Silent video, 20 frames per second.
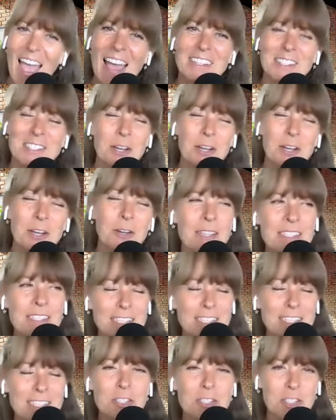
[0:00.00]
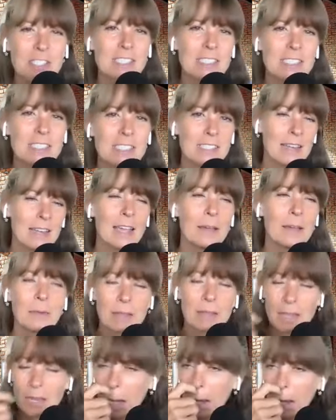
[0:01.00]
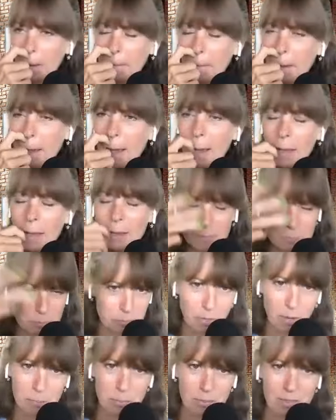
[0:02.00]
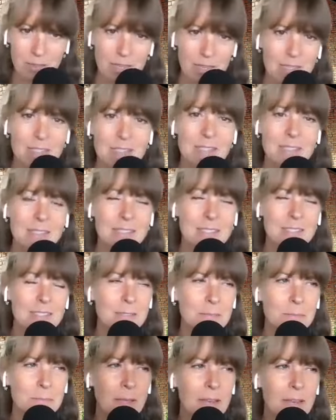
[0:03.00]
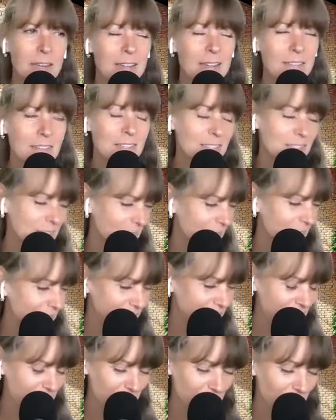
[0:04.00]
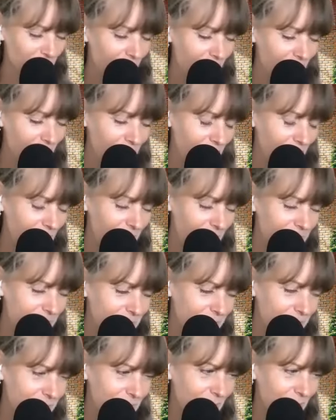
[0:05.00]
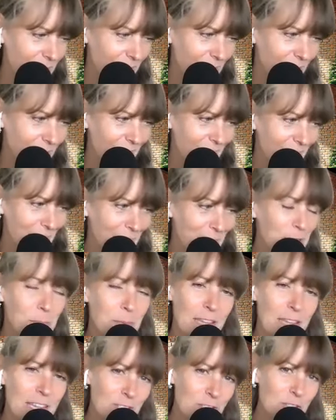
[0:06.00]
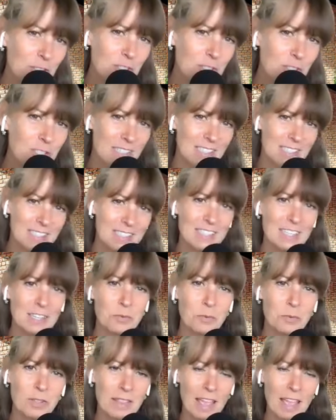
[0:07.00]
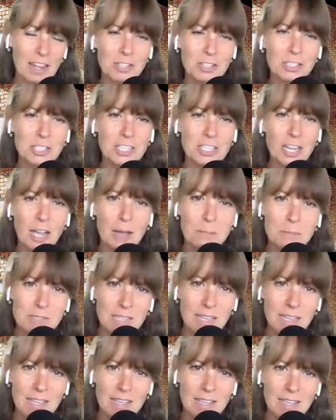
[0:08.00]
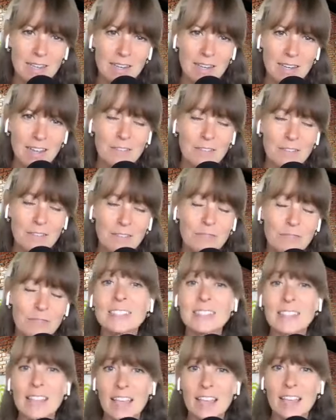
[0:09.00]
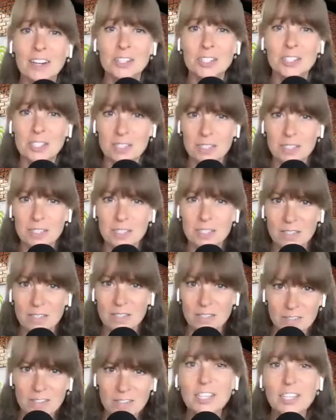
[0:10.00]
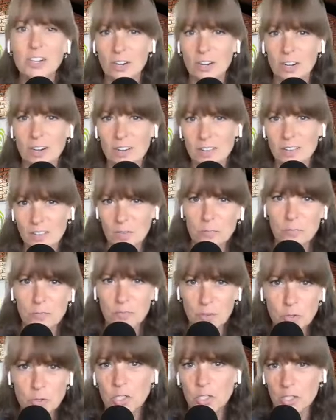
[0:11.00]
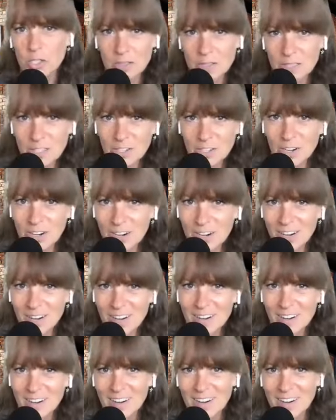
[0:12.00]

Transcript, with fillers: And so it's an interesting dynamic and I'm on puppy lists, as many of us have to do that. And it'll be interesting to see what energy comes in. If that's the energy, the leader, the future leader,